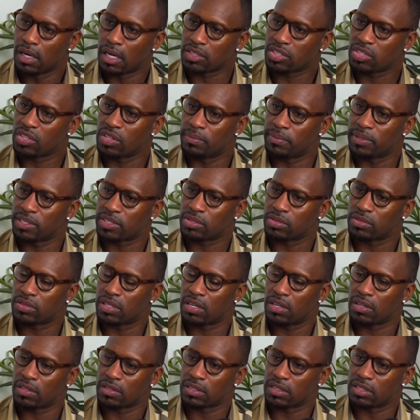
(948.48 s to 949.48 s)
I saw mental
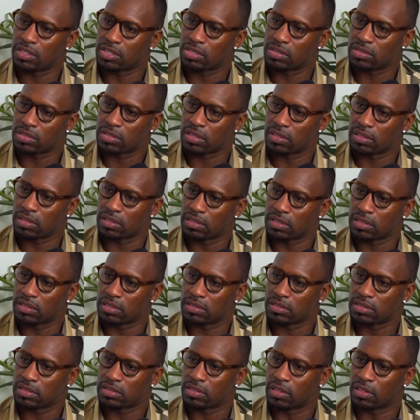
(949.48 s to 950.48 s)
health issues
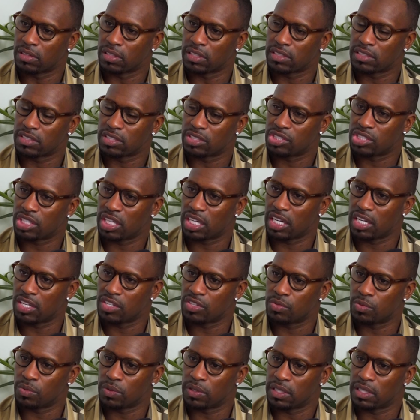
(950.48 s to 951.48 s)
starting to
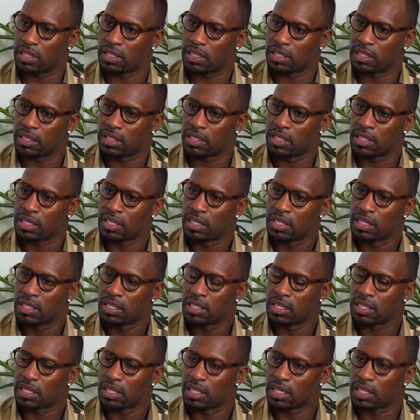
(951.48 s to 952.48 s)
change when,
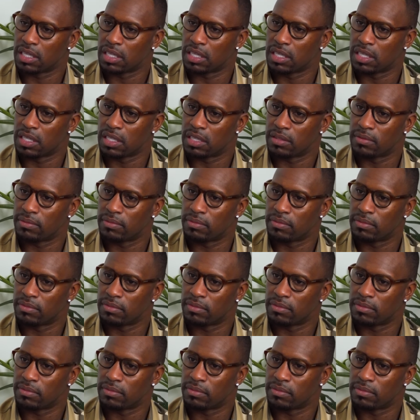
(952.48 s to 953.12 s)
I